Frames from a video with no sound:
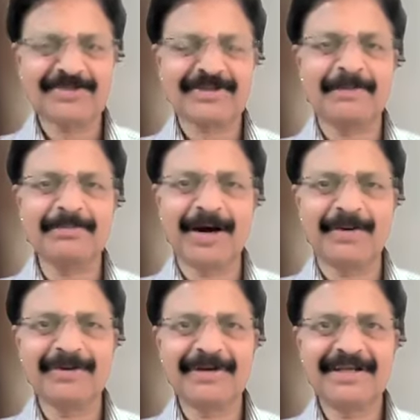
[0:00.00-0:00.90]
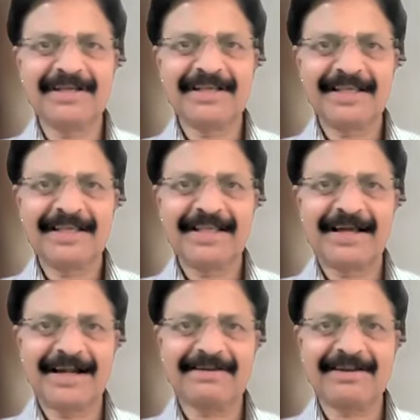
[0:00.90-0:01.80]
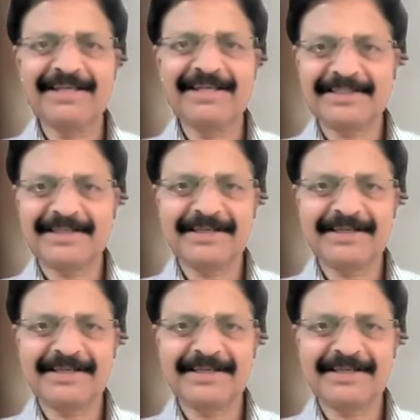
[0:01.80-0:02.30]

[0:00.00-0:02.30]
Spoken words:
has to come down and reach